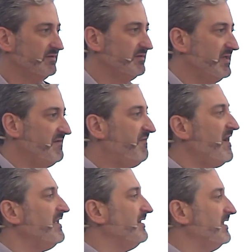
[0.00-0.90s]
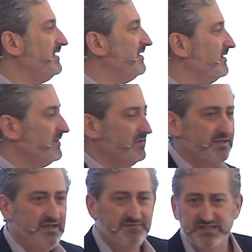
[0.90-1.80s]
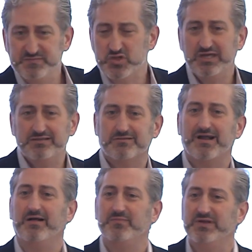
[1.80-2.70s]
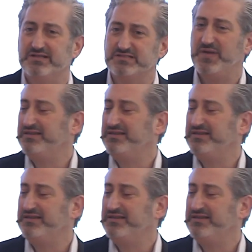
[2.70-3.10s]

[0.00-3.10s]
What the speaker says: And finally, if these machines are helping us make